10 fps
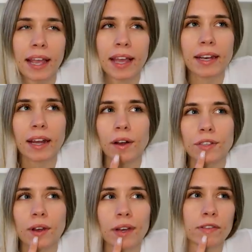and I
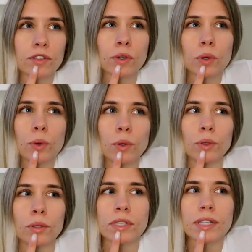also have
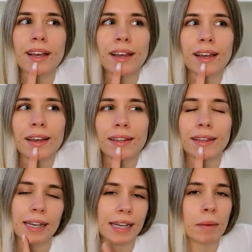tools
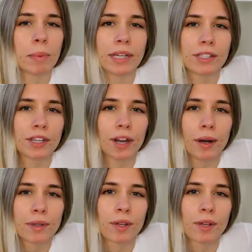that need a place to go.